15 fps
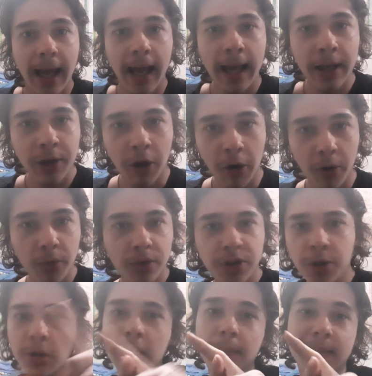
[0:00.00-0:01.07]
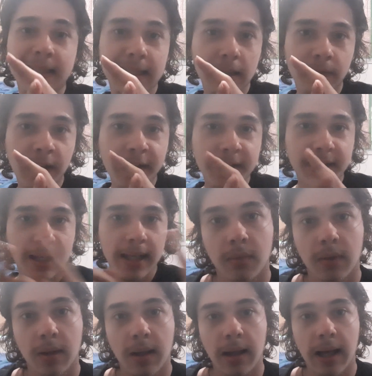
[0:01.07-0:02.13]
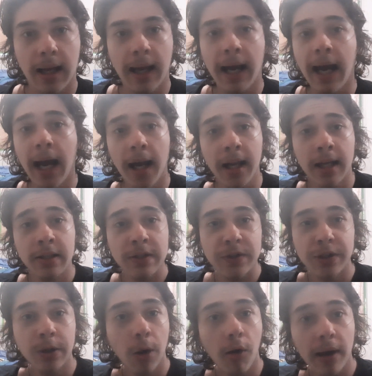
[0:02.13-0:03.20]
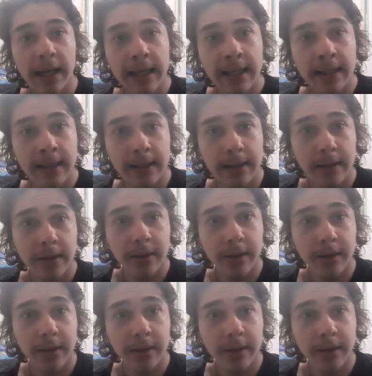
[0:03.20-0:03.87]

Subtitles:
And go, you lip sync event. Add and slot in